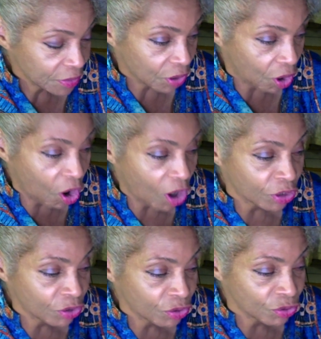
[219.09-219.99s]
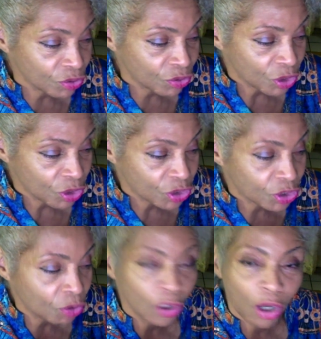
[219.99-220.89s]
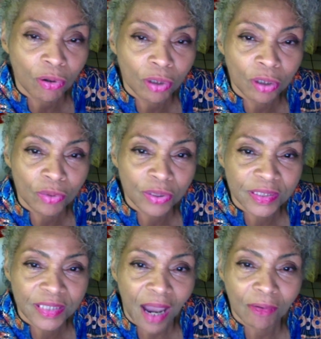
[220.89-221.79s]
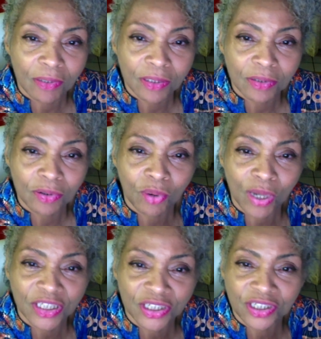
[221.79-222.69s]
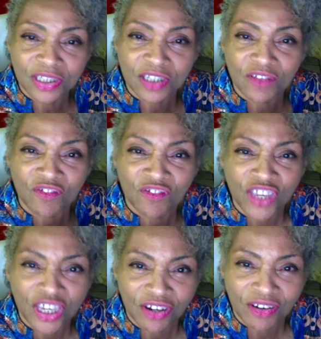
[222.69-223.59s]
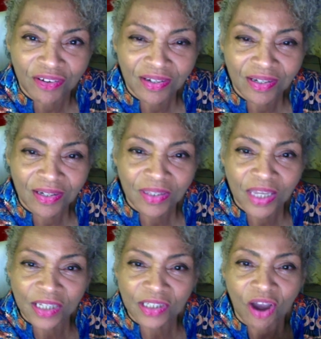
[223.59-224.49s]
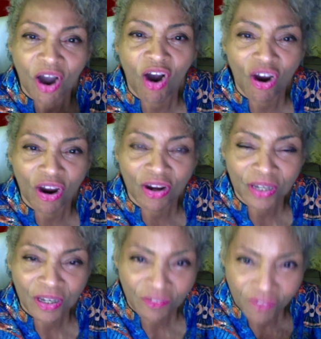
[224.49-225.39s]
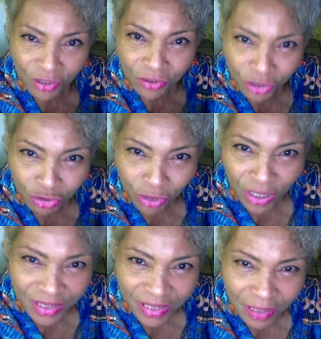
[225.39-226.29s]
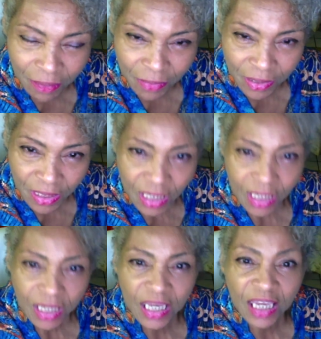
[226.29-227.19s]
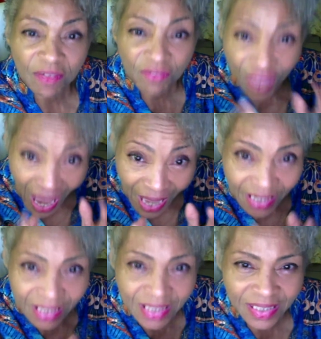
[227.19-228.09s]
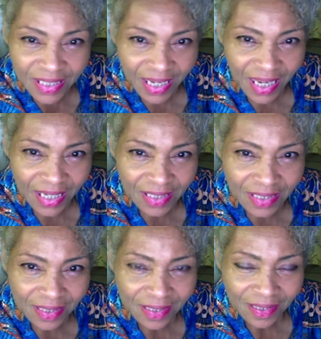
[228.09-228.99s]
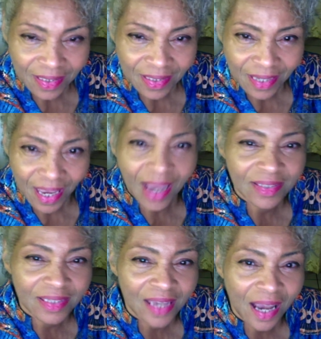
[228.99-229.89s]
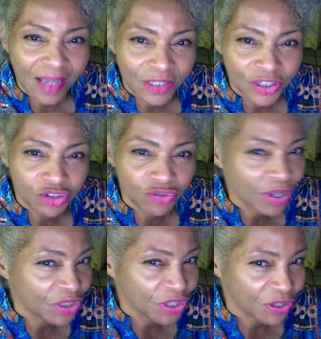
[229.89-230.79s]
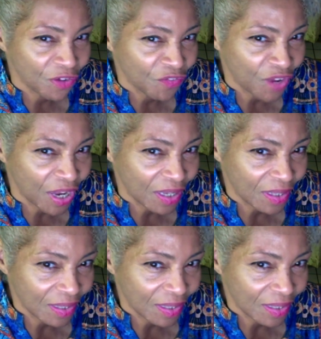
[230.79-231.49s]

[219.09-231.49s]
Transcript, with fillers: are you so loaded with doubt, questions, and fear that it's hard for you to trust him? If that is the case, ask God to strengthen your faith